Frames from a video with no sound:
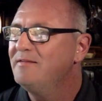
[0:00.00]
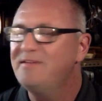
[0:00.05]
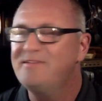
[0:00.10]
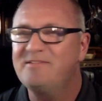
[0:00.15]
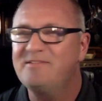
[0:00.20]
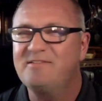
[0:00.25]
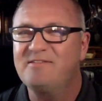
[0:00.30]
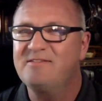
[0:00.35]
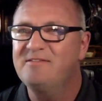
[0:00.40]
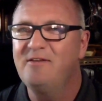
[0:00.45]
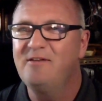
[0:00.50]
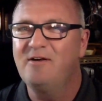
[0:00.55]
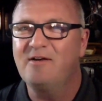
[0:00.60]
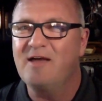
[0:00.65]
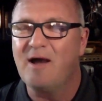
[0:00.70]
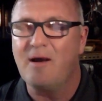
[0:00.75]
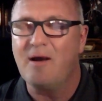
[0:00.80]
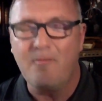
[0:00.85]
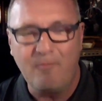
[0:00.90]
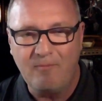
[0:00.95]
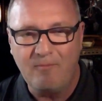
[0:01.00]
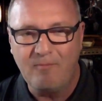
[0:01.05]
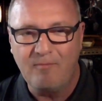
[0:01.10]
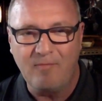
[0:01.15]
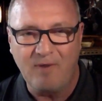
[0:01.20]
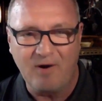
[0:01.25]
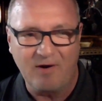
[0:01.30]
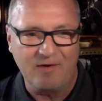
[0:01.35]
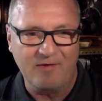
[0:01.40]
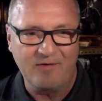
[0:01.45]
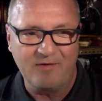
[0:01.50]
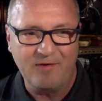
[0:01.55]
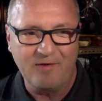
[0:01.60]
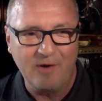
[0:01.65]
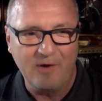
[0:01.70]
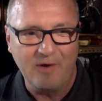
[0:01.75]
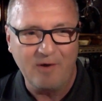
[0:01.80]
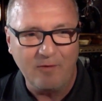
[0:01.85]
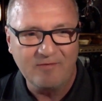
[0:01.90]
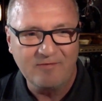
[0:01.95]
let's look up Martin
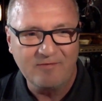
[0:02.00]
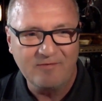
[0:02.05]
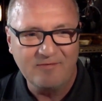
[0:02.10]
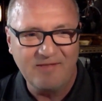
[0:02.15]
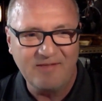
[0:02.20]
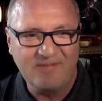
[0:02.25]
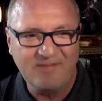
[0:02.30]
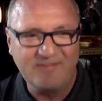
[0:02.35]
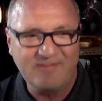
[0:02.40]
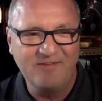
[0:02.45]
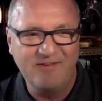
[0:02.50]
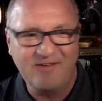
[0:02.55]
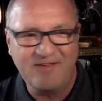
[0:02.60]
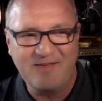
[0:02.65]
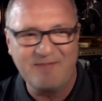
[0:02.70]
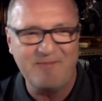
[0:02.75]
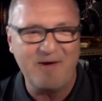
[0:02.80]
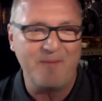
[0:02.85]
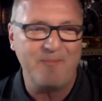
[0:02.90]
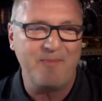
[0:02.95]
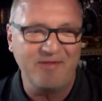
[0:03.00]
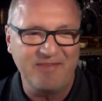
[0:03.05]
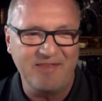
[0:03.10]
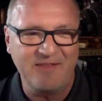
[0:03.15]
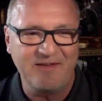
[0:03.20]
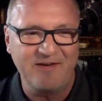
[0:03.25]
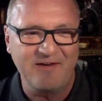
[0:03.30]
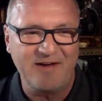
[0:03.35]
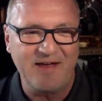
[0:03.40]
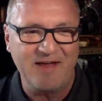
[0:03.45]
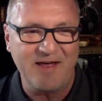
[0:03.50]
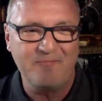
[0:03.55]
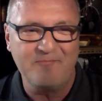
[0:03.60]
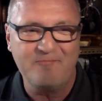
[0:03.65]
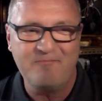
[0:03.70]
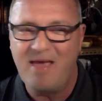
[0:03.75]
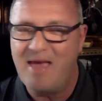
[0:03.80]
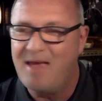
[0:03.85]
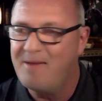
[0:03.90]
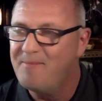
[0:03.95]
Hogue. Let's look him up on the internet.
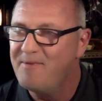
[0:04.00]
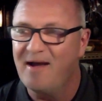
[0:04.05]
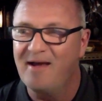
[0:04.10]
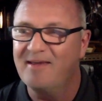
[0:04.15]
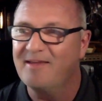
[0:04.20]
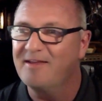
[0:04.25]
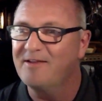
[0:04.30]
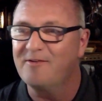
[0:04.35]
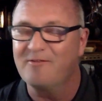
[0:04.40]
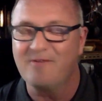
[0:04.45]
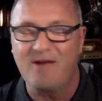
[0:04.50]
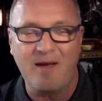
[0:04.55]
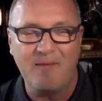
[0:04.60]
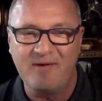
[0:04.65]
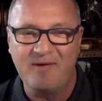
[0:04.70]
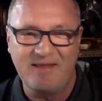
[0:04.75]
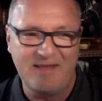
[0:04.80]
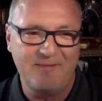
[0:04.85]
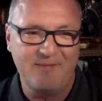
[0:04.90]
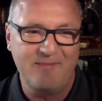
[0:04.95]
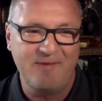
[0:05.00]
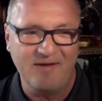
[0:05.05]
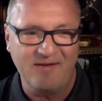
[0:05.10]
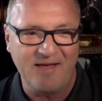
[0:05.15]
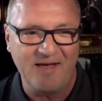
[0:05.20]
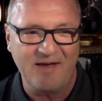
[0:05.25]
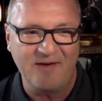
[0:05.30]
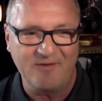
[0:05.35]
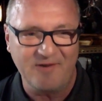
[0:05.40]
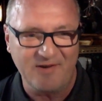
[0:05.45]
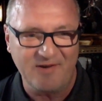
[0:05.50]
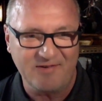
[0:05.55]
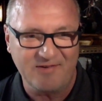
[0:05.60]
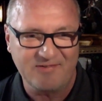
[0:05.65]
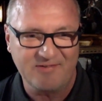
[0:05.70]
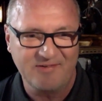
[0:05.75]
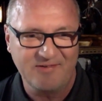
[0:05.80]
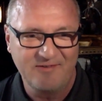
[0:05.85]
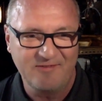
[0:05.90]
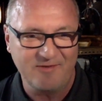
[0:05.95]
Maybe I can grab an email
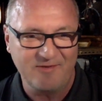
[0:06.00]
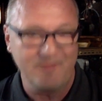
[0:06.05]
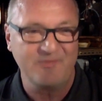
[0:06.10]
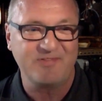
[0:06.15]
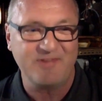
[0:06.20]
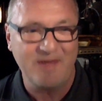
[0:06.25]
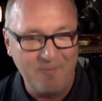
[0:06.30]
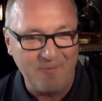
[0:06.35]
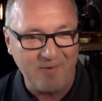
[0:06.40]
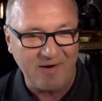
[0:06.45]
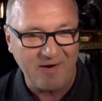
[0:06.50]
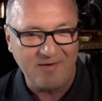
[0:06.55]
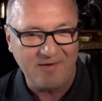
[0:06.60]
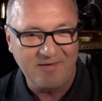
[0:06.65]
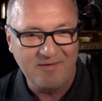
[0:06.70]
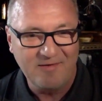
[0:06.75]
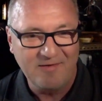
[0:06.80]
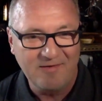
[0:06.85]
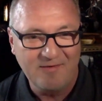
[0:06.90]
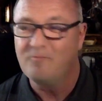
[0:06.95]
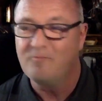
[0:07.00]
address from somewhere.